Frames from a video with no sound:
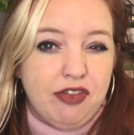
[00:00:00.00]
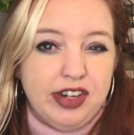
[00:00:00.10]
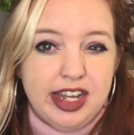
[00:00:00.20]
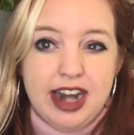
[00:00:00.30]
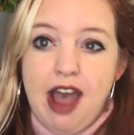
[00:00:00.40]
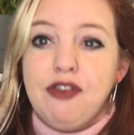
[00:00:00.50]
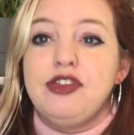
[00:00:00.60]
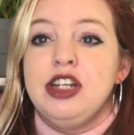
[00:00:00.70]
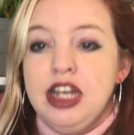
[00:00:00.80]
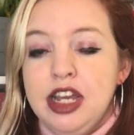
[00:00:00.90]
DNF
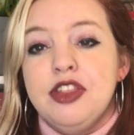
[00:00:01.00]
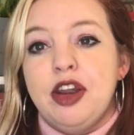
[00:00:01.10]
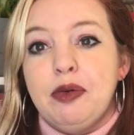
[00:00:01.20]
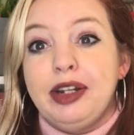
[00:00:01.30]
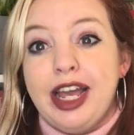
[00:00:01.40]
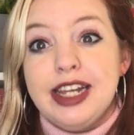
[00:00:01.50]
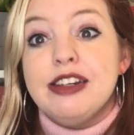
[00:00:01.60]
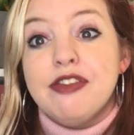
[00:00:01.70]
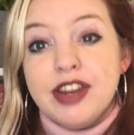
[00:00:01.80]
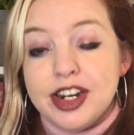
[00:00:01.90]
that I would like to
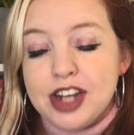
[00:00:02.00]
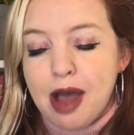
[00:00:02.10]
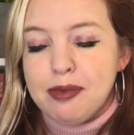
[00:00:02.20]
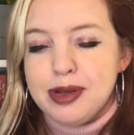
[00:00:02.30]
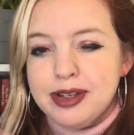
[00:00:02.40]
finish up.